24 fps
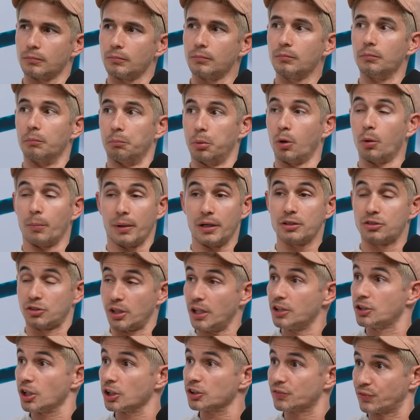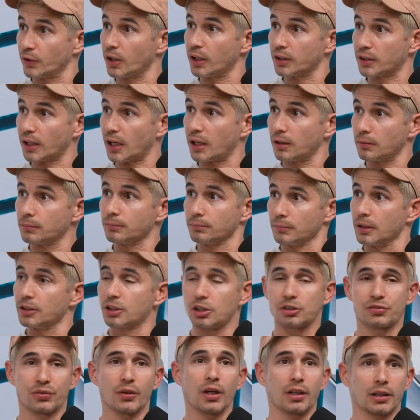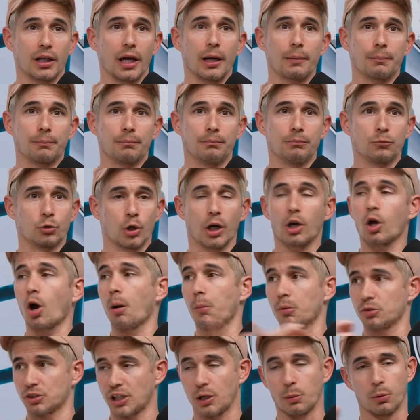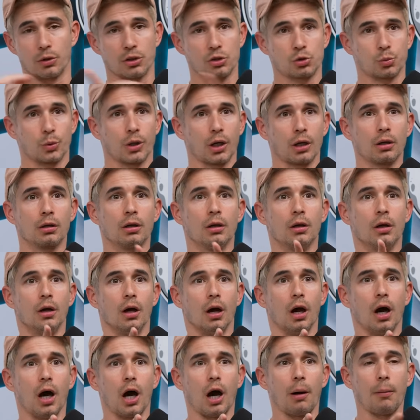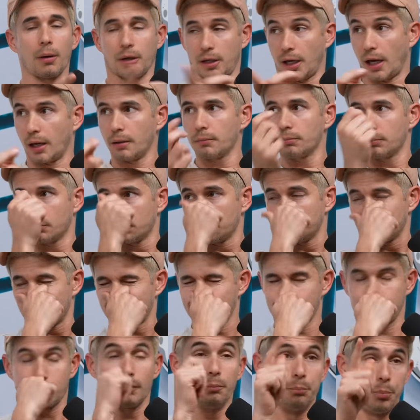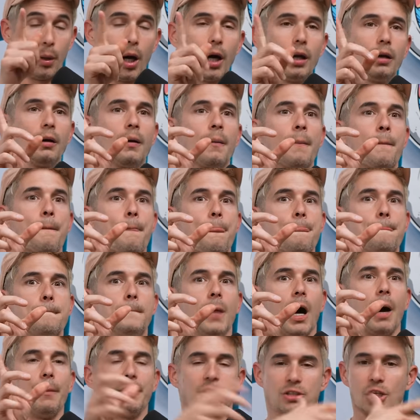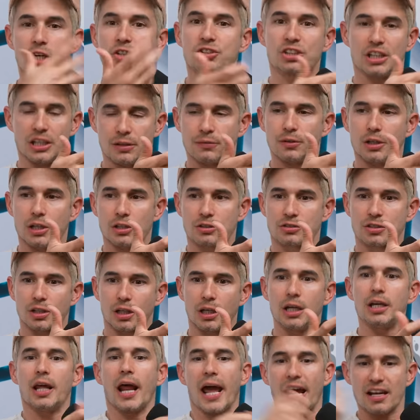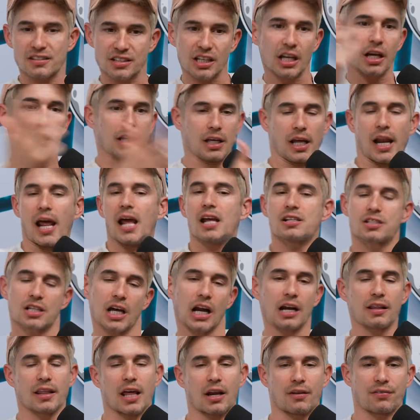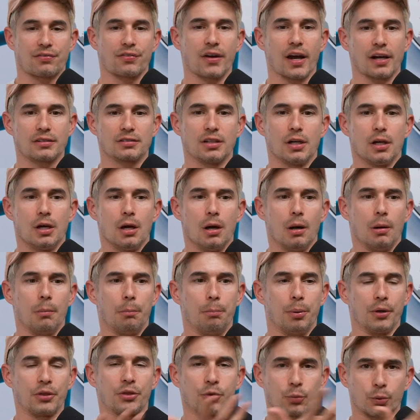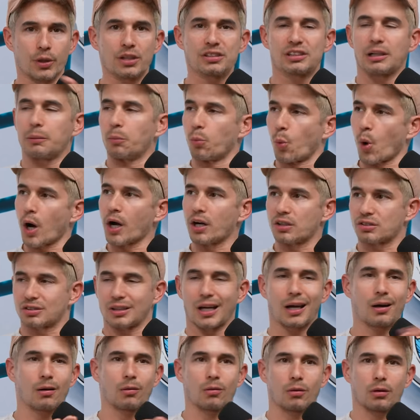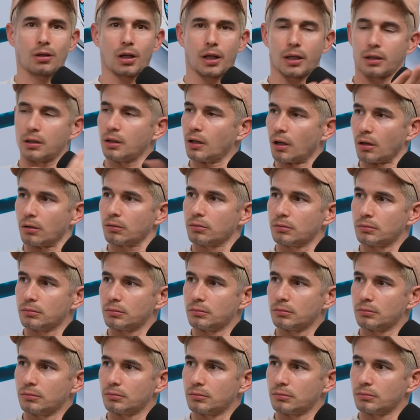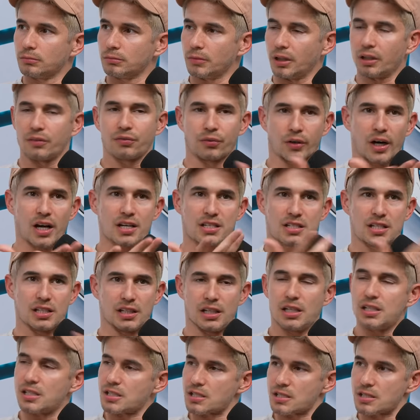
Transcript: Boom. It, it, does feel like that. It does feel like that. Greta almost ate one this weekend, uh, again, but um, it does. It it uh, it has that. It has kind of that effect. Yeah. But the reason I'm wearing this, I don't like you know, like for STDs and